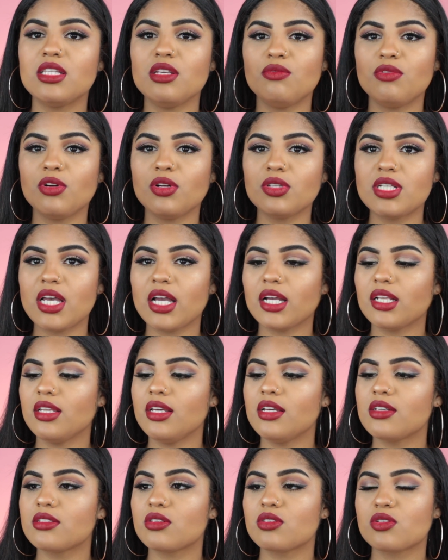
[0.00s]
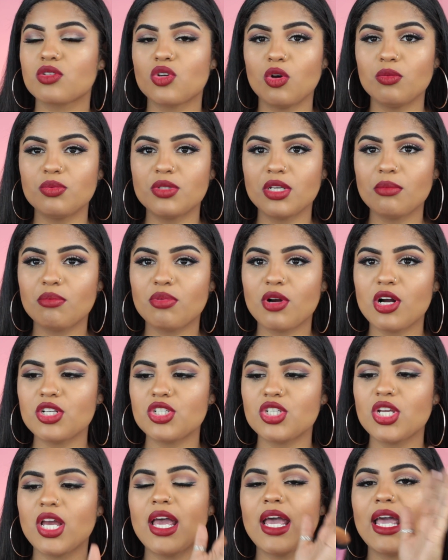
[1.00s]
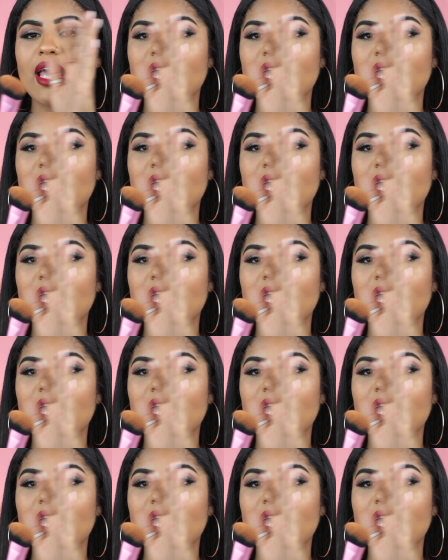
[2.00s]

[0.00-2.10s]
the Real Techniques sculpting brush.